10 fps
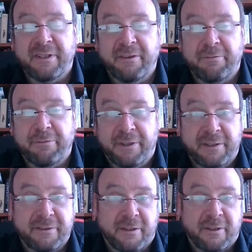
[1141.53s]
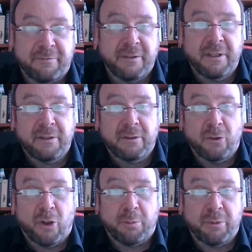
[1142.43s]
in the field of
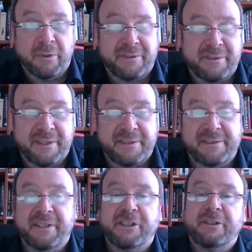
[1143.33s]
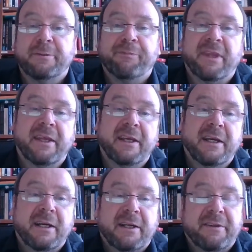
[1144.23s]
corporate taxation.
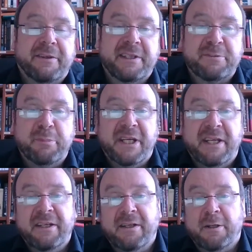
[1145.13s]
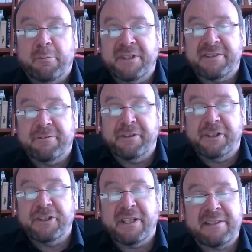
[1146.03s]
This may be
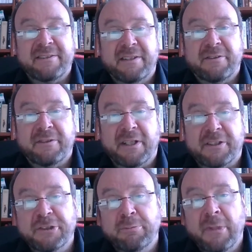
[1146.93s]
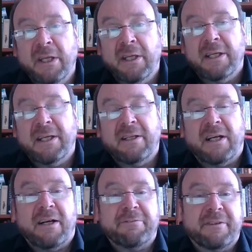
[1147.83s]
sufficient as an introduction, and
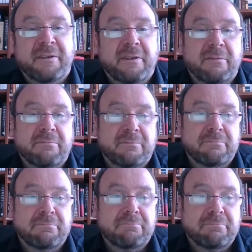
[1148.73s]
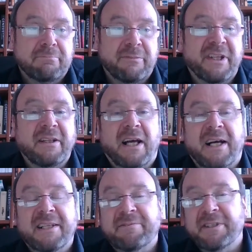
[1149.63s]
after the
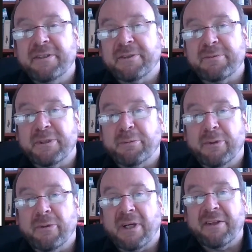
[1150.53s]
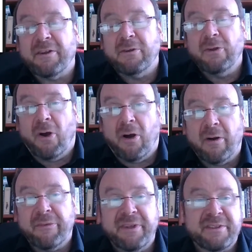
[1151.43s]
last videos, which were rather
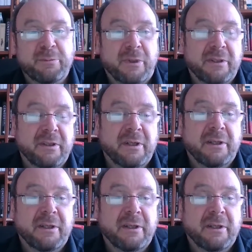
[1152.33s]
long, this one